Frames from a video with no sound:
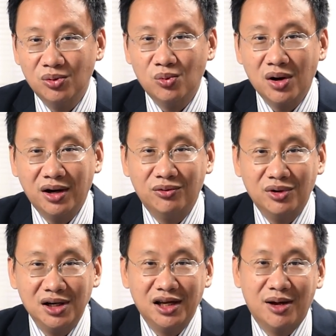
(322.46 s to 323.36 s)
what
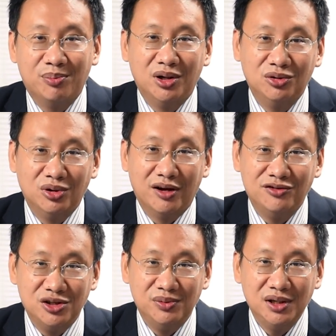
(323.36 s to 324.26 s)
really happened to
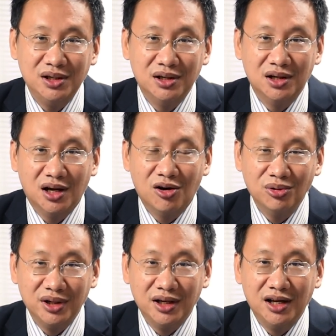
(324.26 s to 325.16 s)
FGV
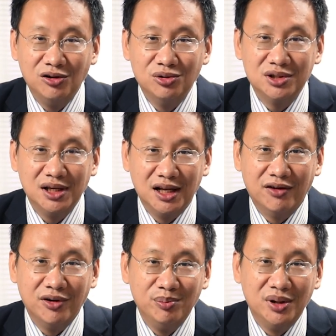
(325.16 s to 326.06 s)
how did they lose
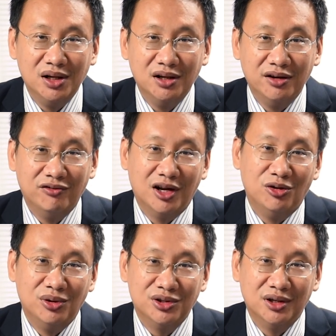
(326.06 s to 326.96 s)
11 billion in
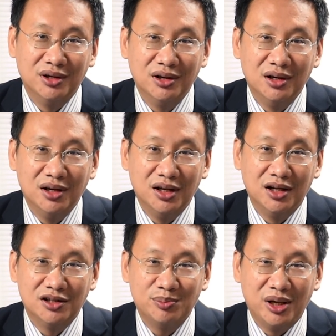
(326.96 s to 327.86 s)
valuation in
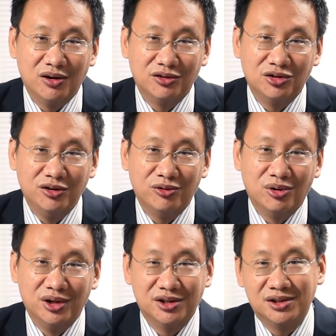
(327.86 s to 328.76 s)
the spate of three,
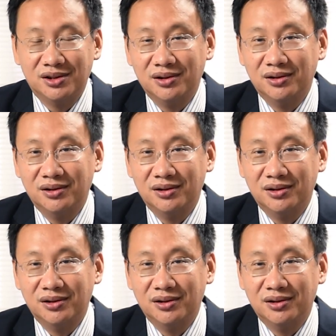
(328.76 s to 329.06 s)
four years.